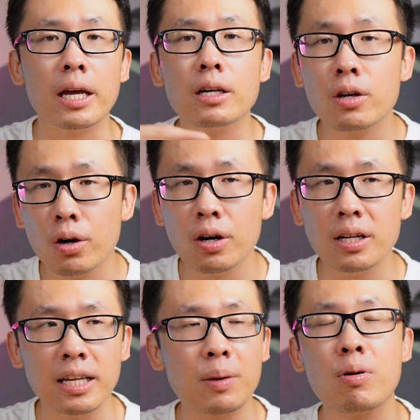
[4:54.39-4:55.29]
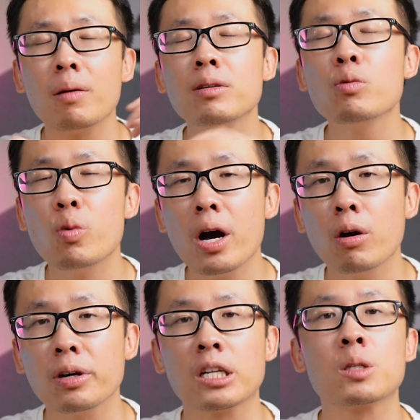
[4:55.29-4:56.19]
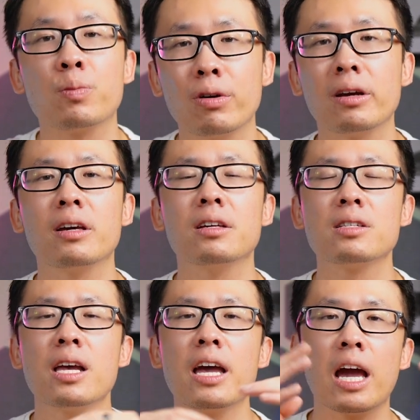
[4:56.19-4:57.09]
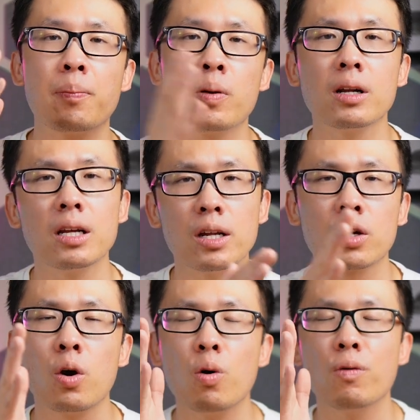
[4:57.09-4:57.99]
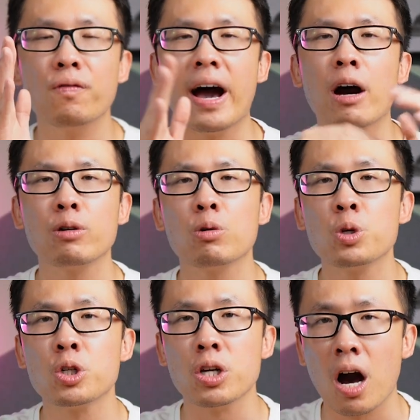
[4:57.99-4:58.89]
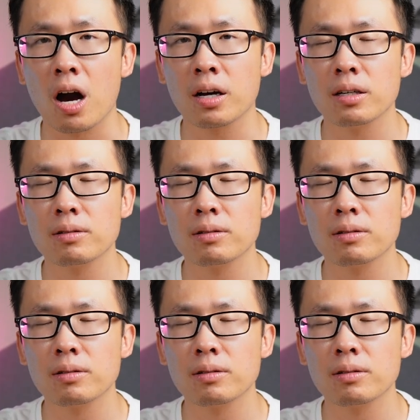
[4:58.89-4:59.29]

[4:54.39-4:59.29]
they could and they probably will experience a political value shock.